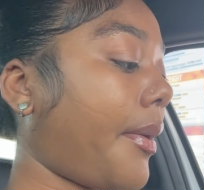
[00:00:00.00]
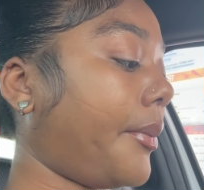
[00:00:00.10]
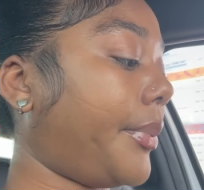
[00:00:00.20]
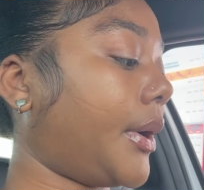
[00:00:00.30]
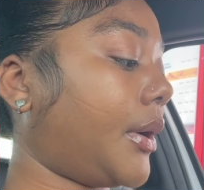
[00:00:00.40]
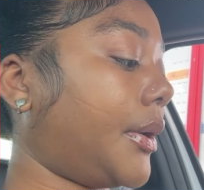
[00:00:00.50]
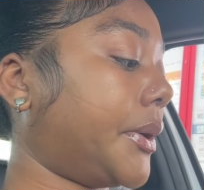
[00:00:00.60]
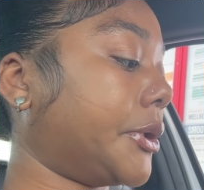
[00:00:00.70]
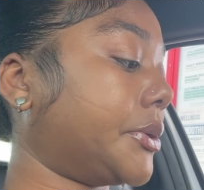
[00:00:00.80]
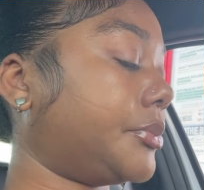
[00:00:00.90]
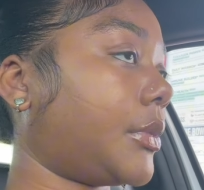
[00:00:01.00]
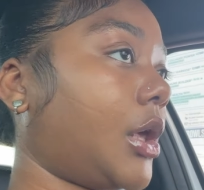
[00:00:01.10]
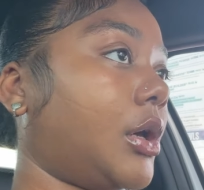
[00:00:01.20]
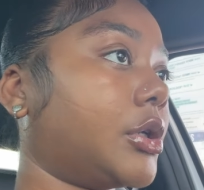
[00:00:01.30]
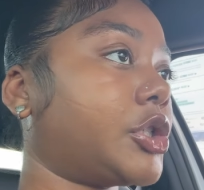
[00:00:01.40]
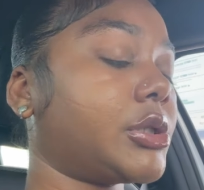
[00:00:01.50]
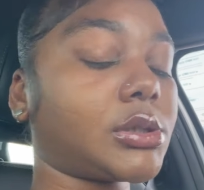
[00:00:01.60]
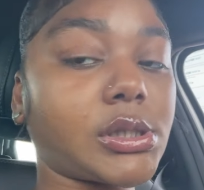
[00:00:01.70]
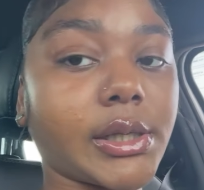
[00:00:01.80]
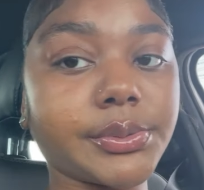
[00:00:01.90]
But, um, yeah, she
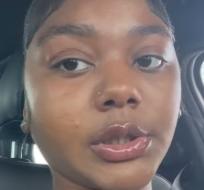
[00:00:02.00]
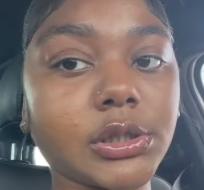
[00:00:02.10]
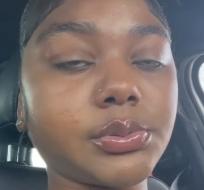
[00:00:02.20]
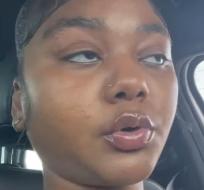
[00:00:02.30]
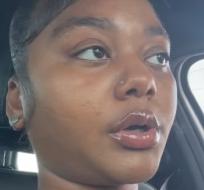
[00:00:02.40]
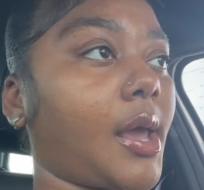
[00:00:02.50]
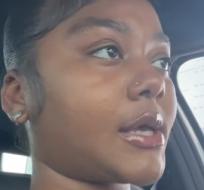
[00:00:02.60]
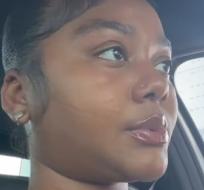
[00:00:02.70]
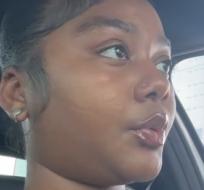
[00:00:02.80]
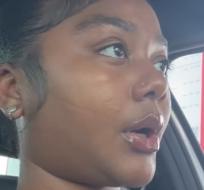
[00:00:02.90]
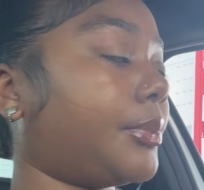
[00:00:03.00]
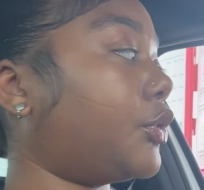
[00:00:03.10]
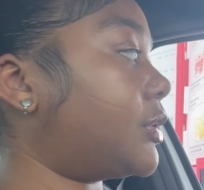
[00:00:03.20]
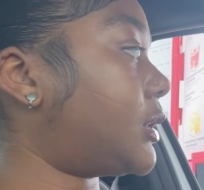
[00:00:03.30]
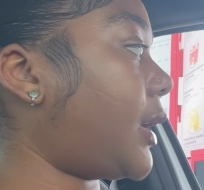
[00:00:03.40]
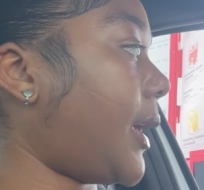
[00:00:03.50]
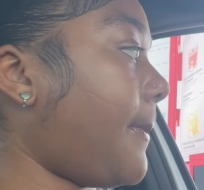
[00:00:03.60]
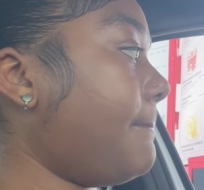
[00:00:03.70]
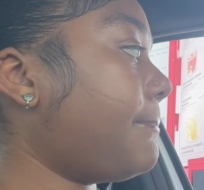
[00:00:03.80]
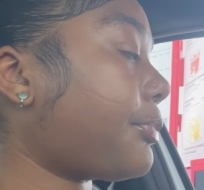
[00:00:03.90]
just texted me this morning, asked me what I'm doing today.
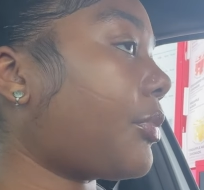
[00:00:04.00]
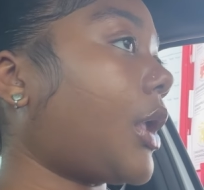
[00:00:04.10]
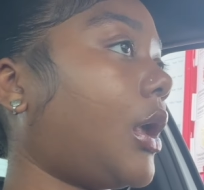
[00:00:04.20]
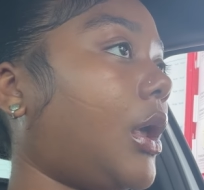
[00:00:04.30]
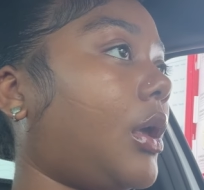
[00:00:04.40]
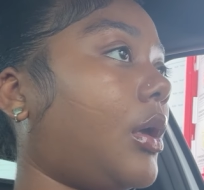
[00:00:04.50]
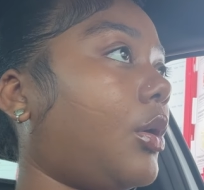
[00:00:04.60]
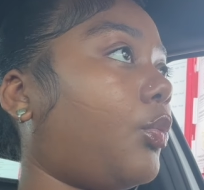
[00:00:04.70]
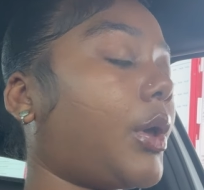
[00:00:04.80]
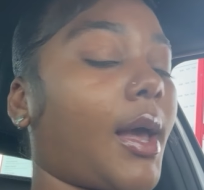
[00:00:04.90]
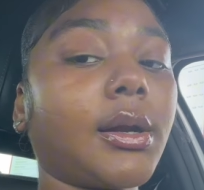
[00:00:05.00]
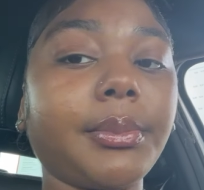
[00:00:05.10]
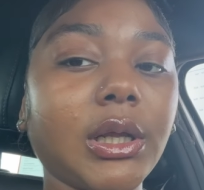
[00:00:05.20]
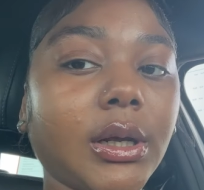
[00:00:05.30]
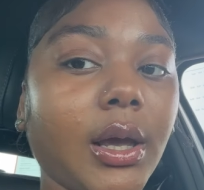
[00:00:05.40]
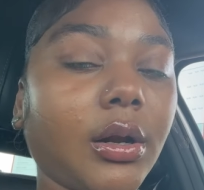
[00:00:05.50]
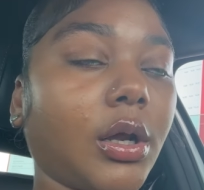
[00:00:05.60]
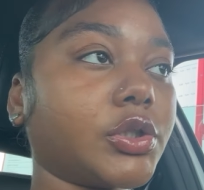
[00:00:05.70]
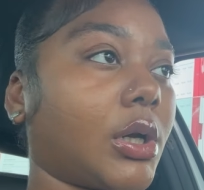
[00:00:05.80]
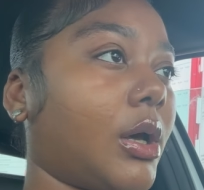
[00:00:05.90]
And we got a meeting at
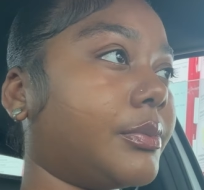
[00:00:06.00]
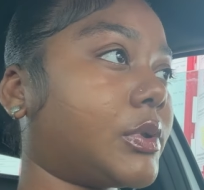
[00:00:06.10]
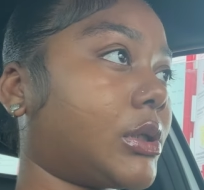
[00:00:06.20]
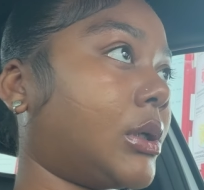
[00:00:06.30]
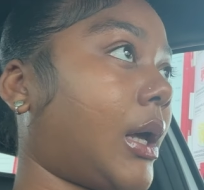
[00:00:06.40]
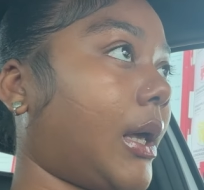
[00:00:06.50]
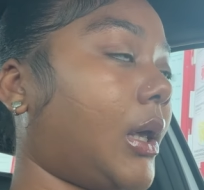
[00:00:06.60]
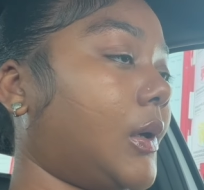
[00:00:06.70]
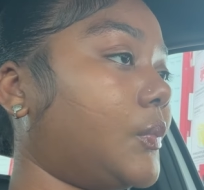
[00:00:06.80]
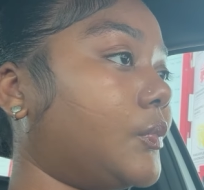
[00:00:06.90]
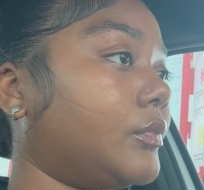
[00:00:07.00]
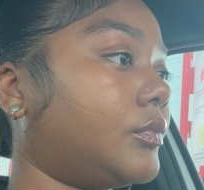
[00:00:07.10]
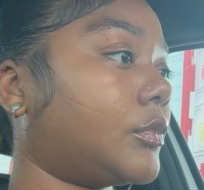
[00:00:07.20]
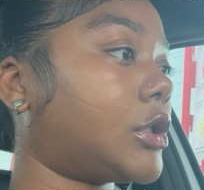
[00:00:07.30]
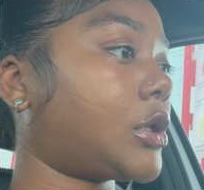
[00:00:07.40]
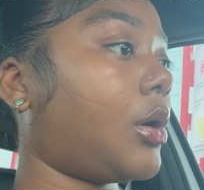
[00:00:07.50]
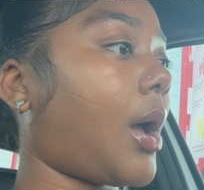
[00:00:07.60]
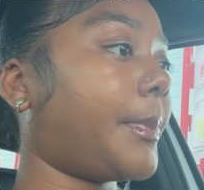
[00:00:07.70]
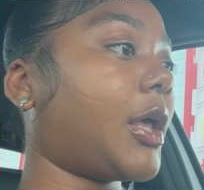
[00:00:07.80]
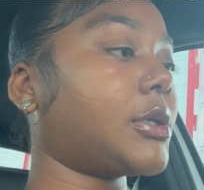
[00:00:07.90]
our job tonight. So
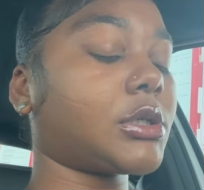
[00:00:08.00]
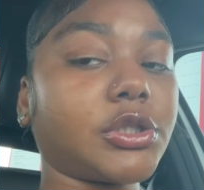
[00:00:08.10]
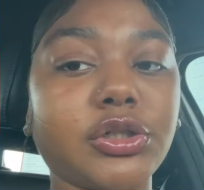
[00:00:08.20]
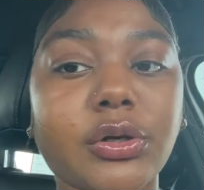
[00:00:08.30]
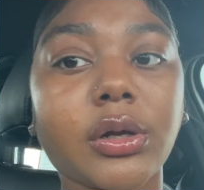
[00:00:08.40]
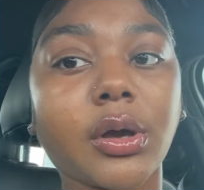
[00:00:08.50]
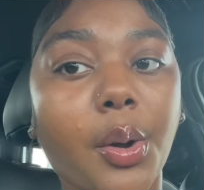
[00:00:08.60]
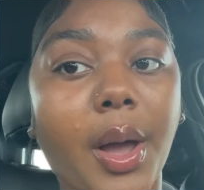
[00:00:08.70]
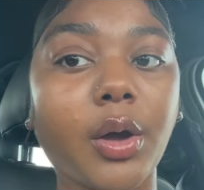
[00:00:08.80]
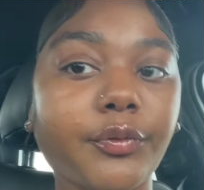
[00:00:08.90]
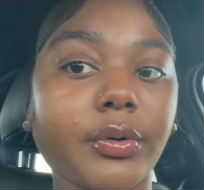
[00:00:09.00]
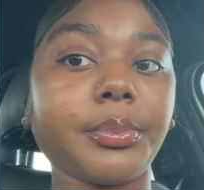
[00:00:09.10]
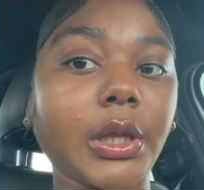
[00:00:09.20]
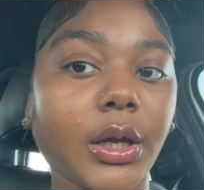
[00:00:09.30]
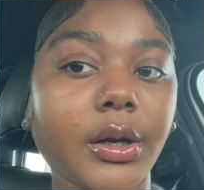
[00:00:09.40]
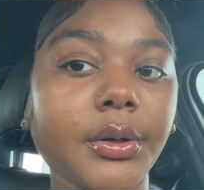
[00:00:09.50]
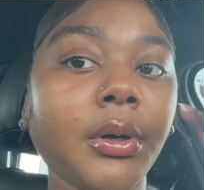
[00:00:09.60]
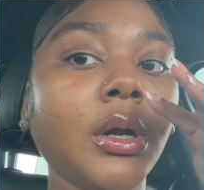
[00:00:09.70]
I'm guessing she's trying to go out from there